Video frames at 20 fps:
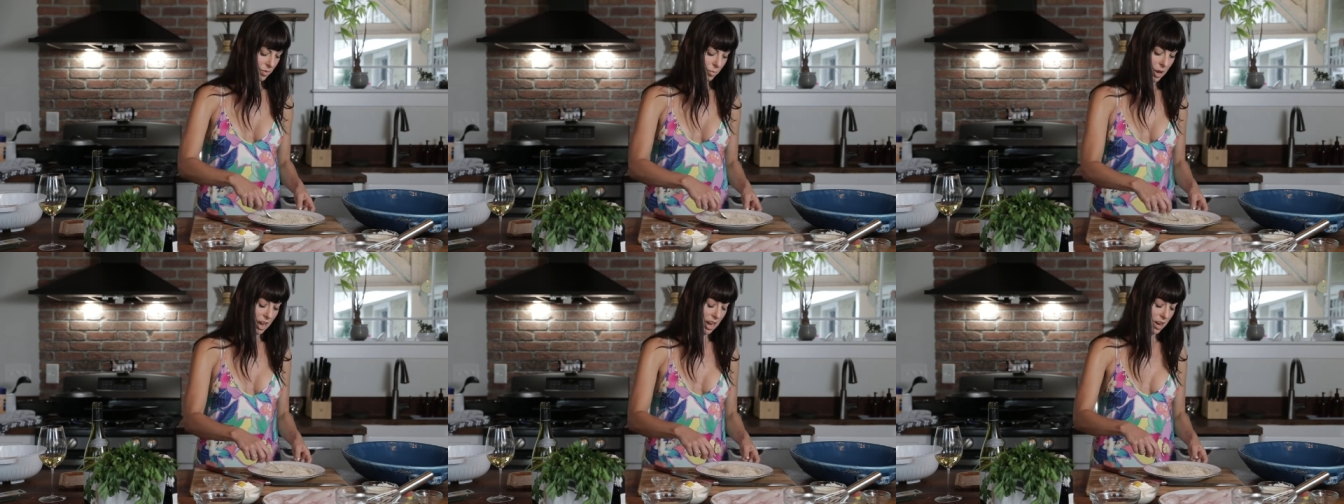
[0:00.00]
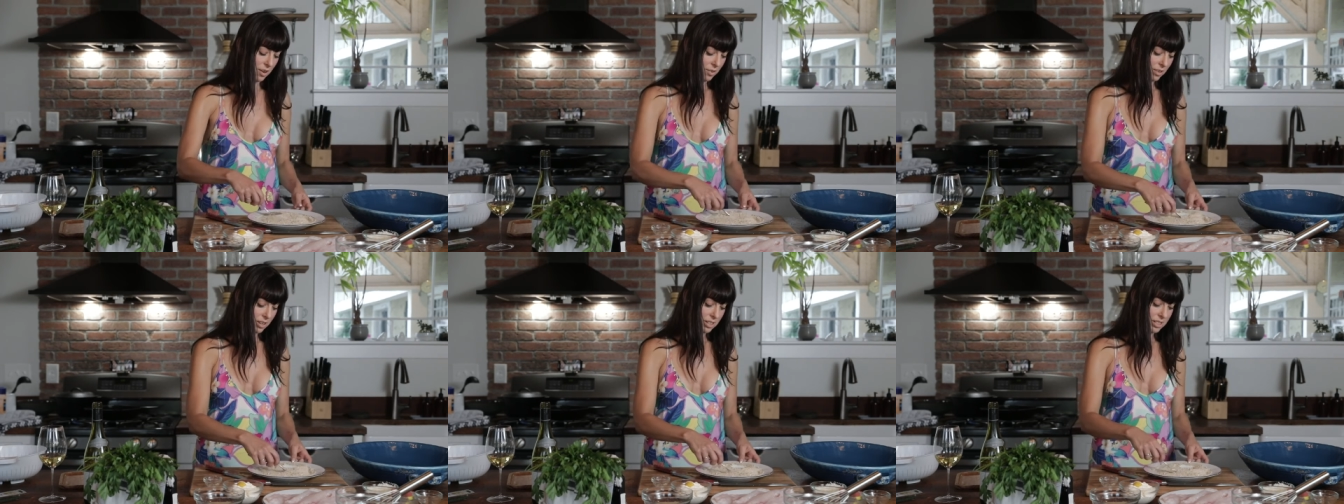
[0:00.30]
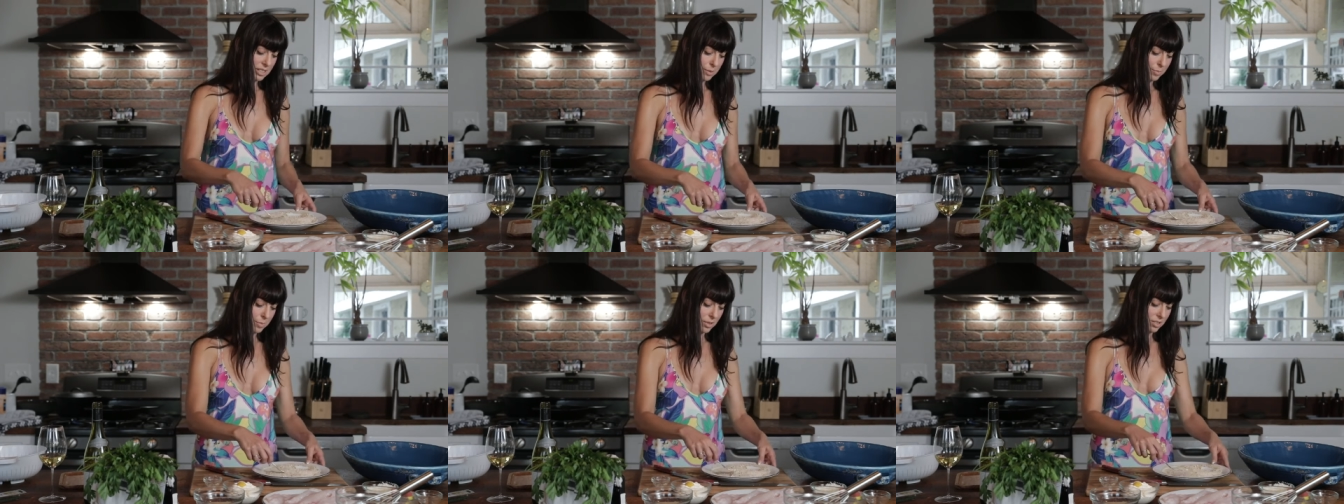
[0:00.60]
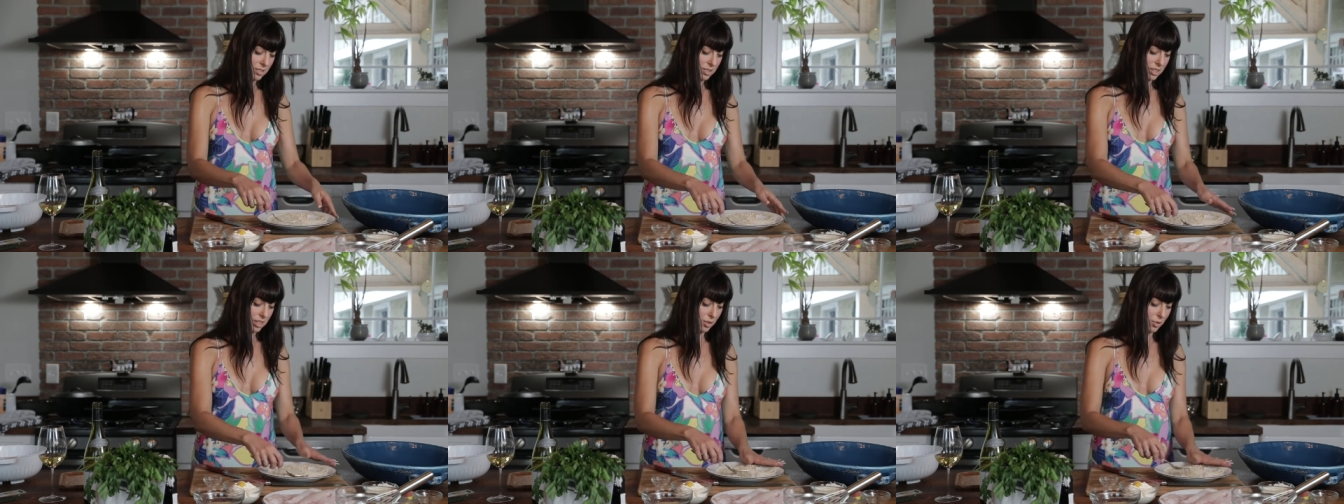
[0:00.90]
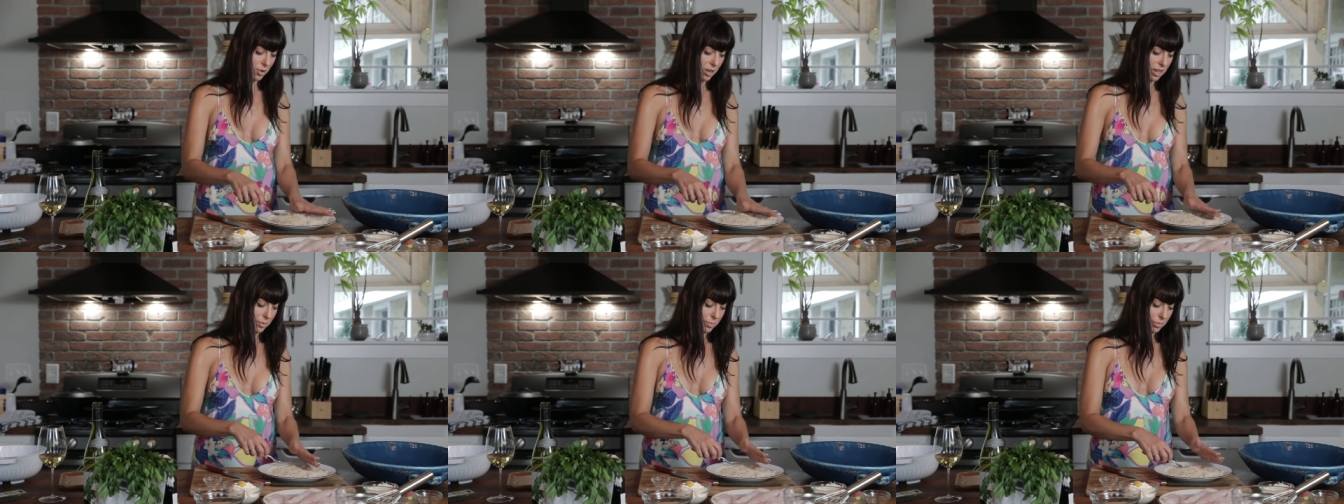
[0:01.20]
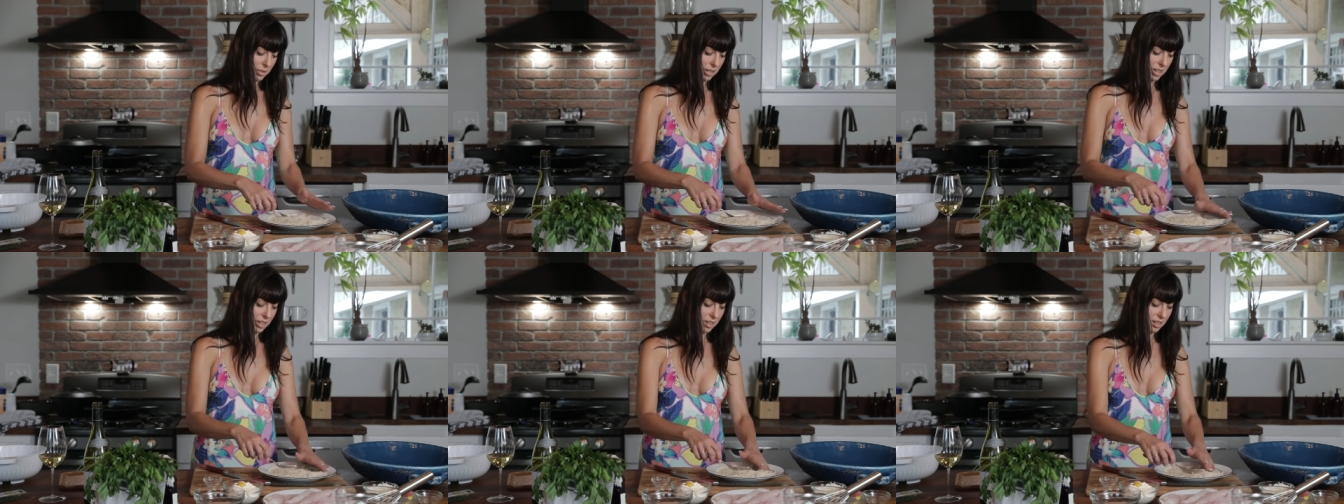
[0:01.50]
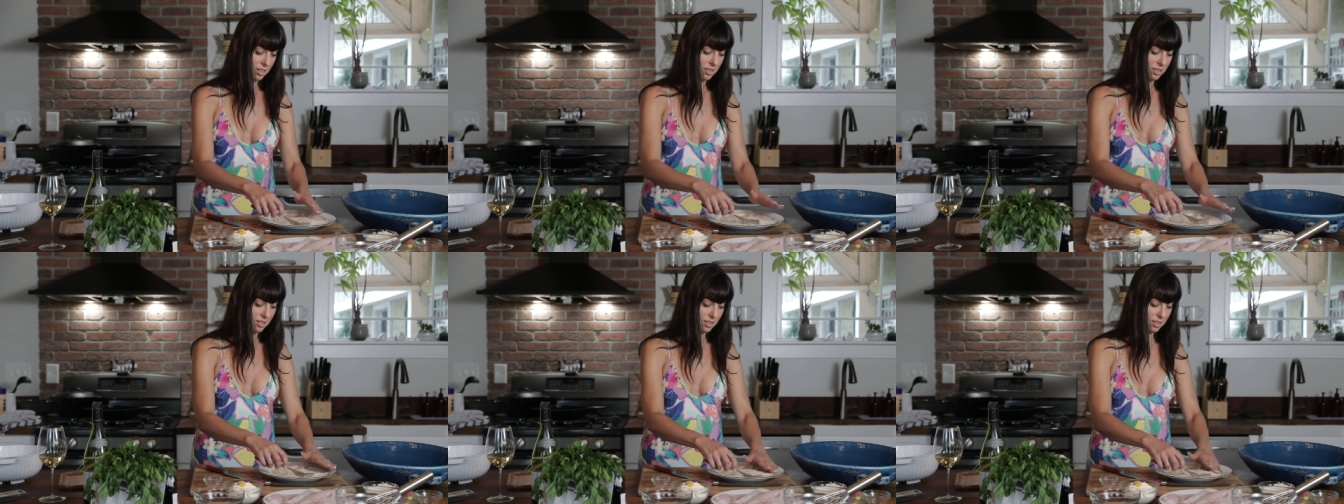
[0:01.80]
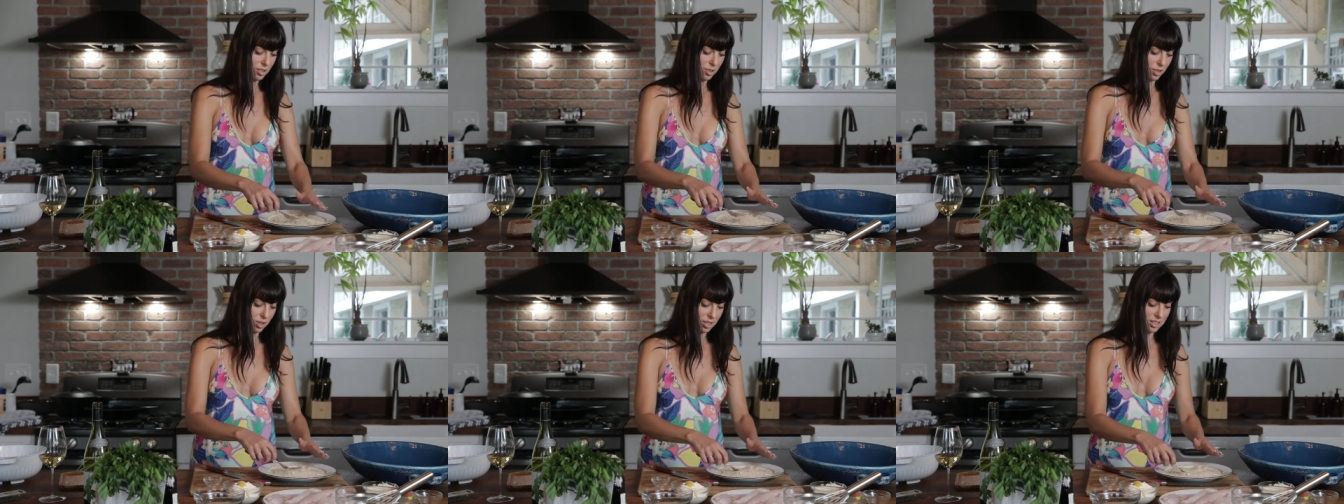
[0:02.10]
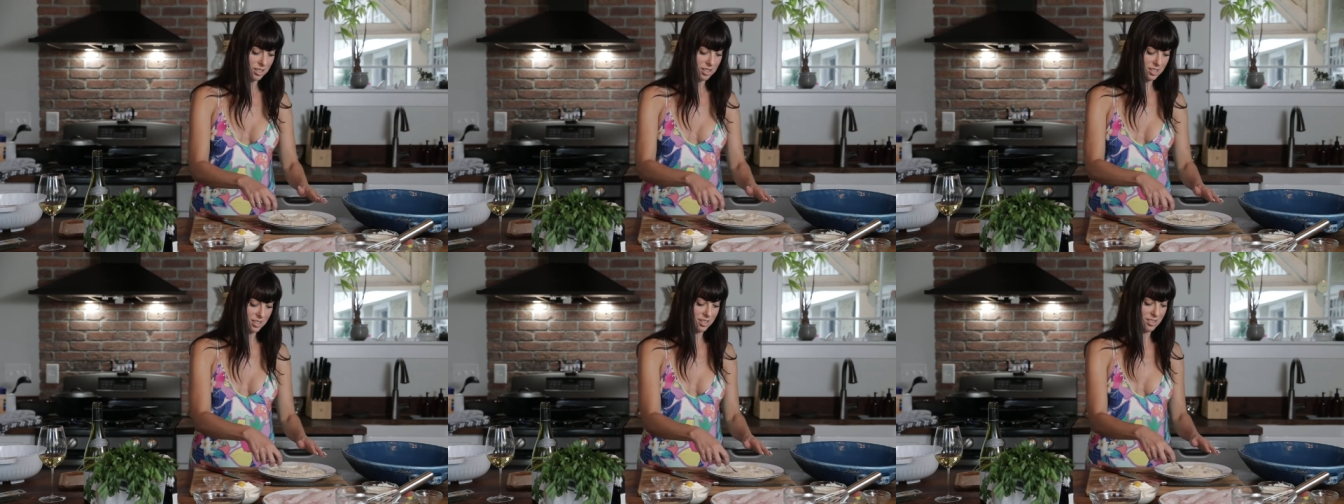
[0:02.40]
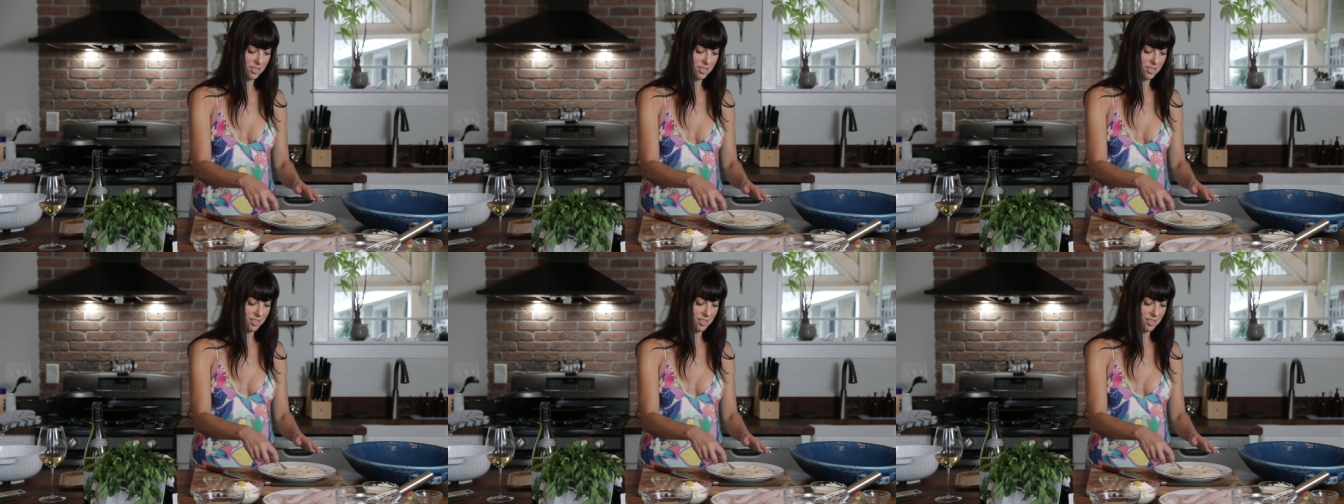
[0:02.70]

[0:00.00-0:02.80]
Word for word: Wow, it smells incredibly good.